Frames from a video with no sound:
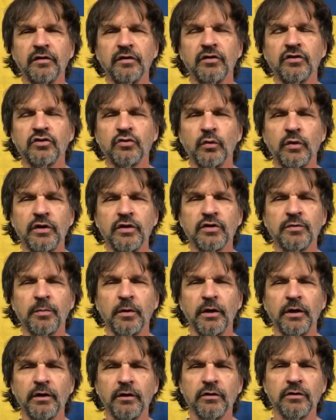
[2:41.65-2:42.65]
Swedish
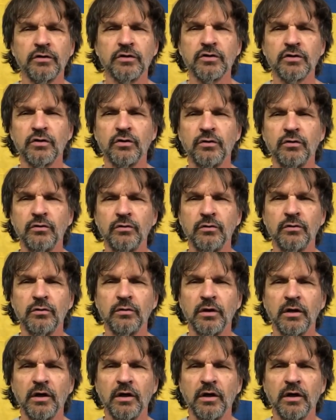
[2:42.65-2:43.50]
players who